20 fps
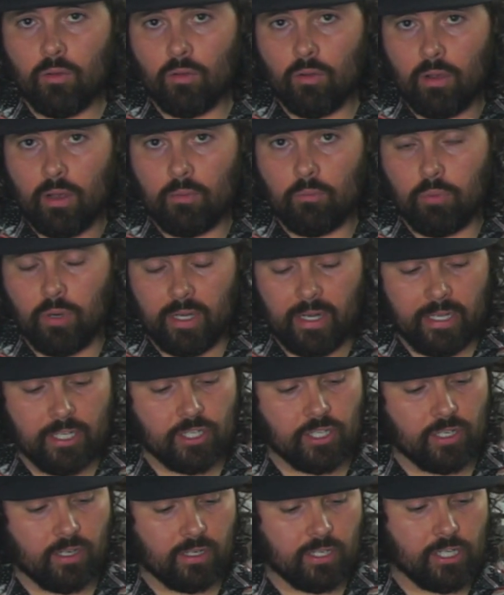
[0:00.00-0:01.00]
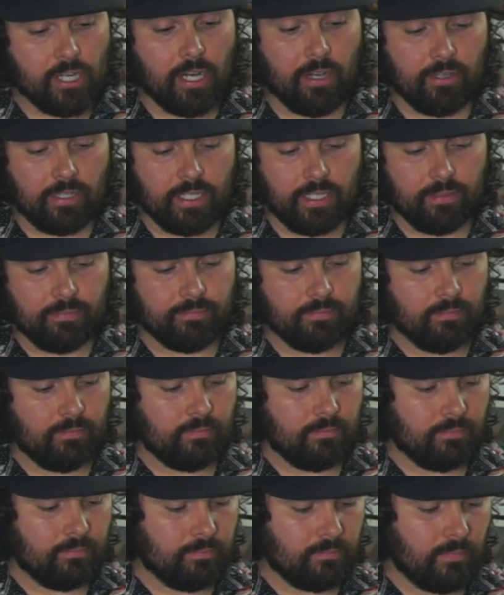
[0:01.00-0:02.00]
put ice in our shaker tin.
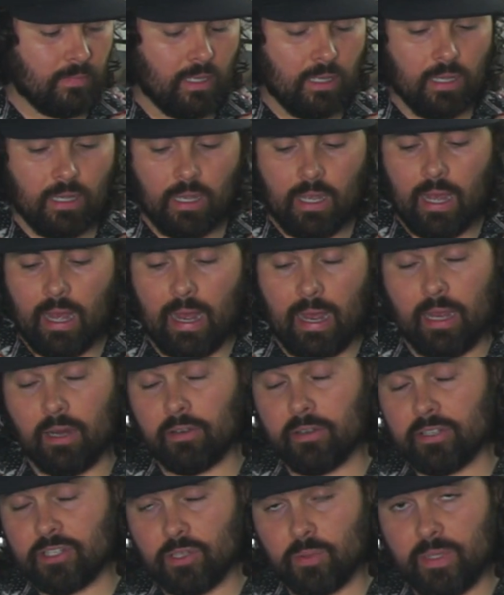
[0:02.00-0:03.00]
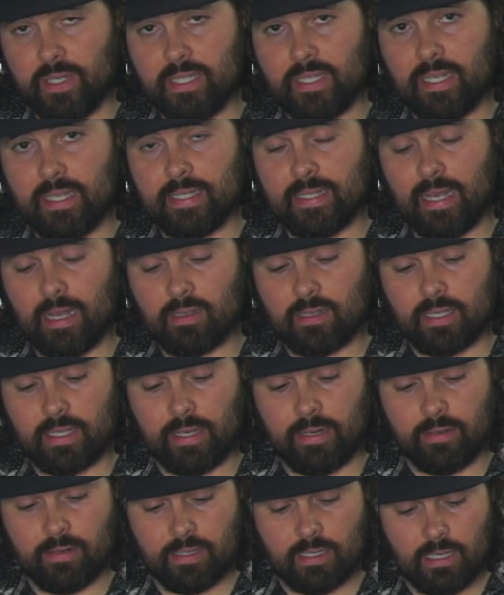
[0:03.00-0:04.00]
I already squeezed these
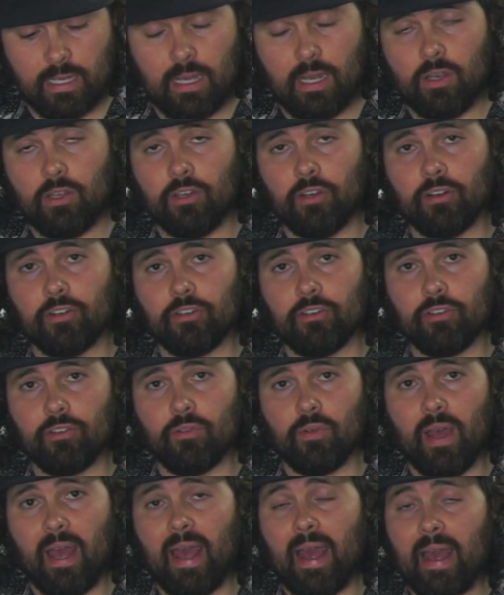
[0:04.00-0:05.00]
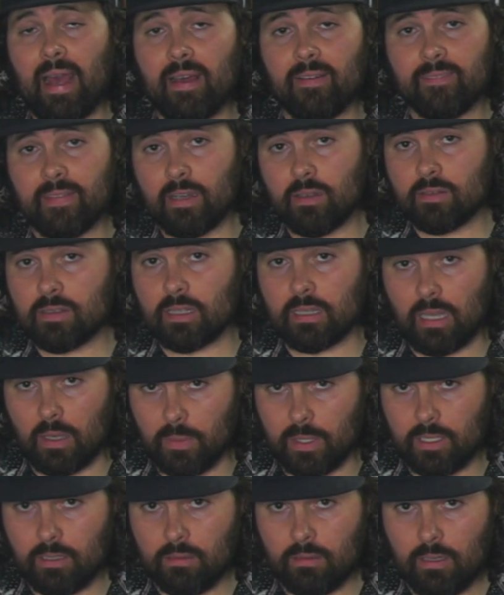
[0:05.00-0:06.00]
downstairs. You're going to do ½ ounce of
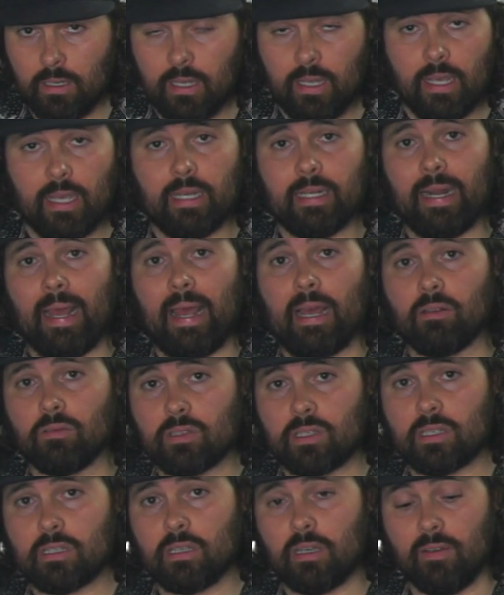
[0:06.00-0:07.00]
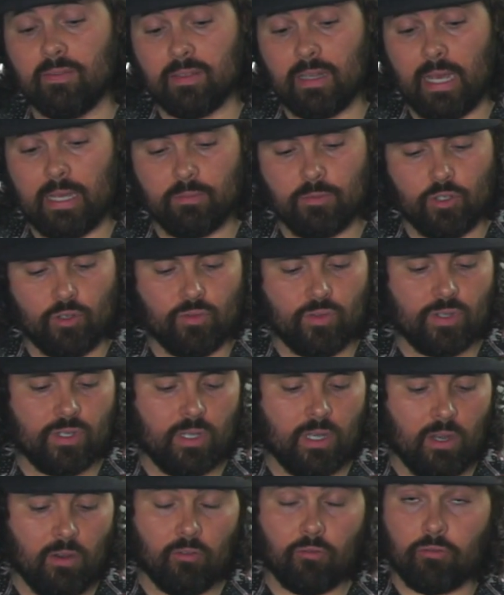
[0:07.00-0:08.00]
lemon and an ounce of lime juice,
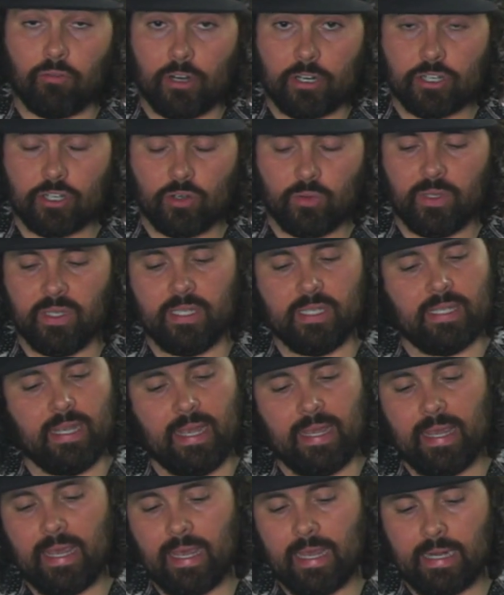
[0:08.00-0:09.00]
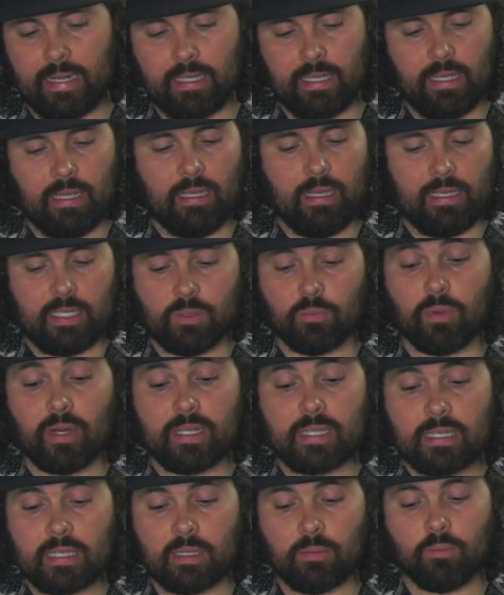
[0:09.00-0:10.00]
fresh squeezed. I can't express
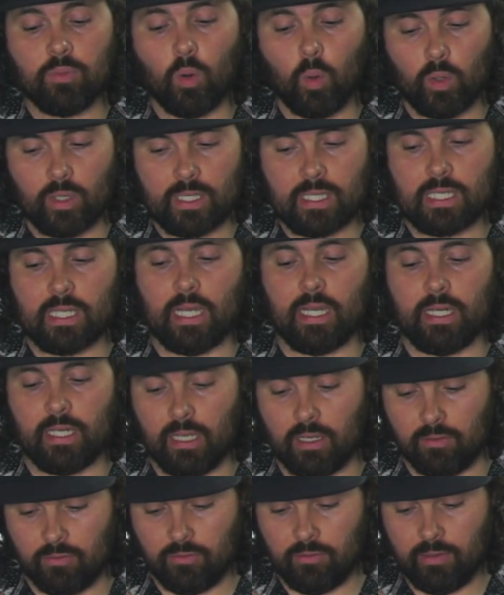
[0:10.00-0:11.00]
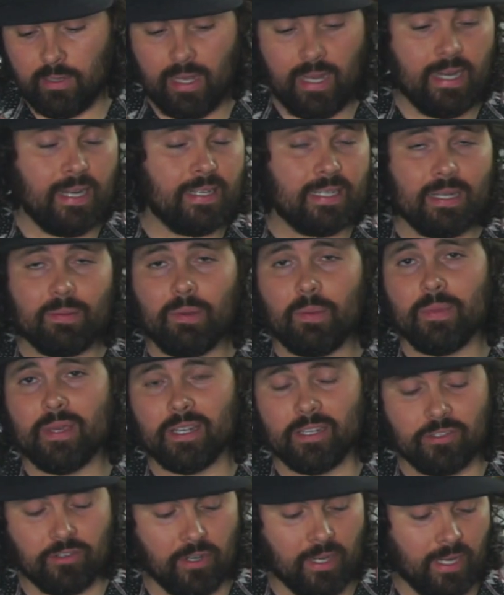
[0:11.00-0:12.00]
the importance enough anytime I make a
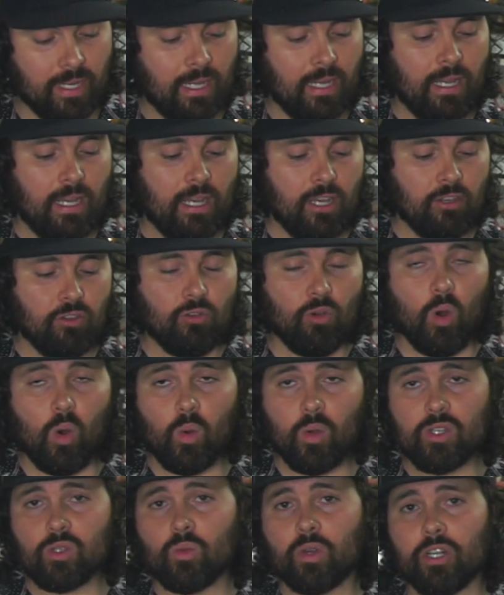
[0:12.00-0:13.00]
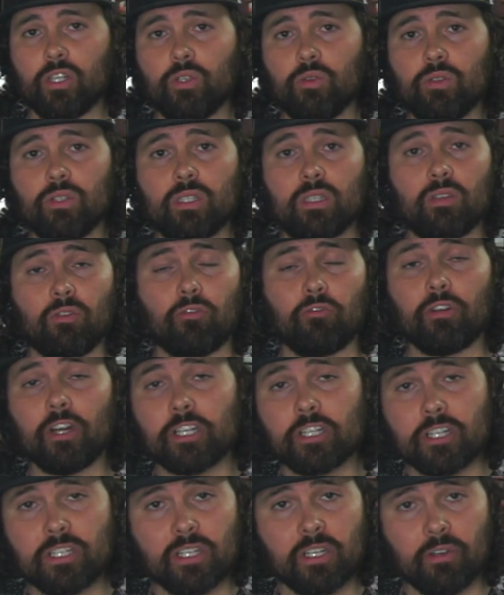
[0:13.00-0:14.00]
drink. You always want to use the
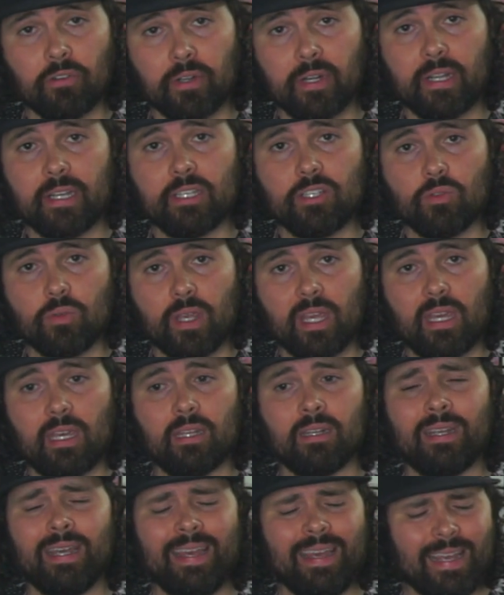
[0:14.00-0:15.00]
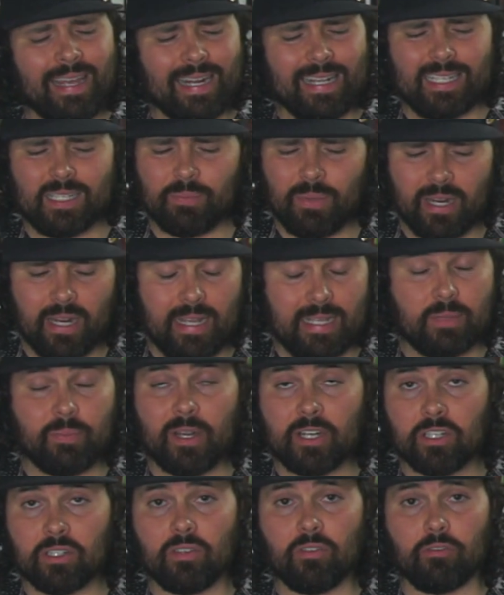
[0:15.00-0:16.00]
freshest ingredients you can, and
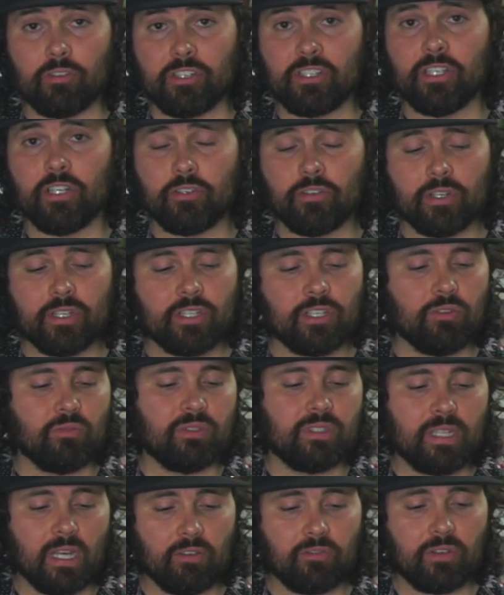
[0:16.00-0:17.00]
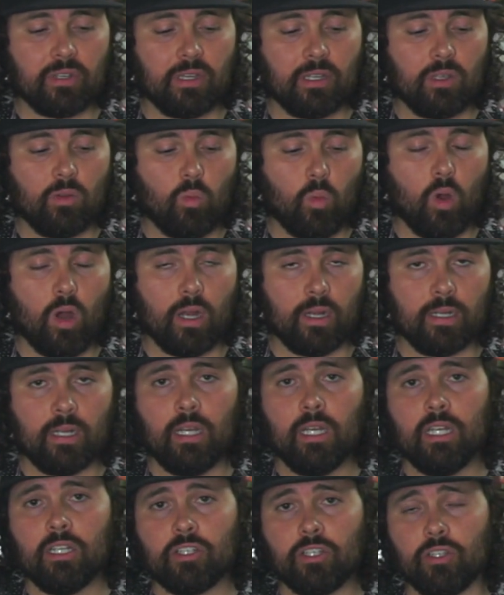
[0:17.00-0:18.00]
especially for citrus, you definitely want
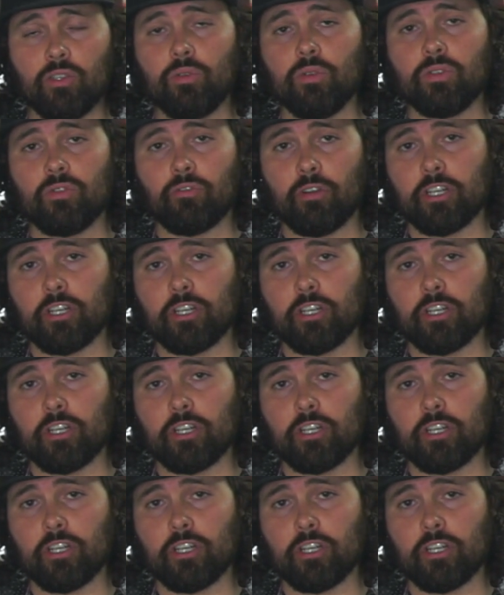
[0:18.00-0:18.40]
to use fresh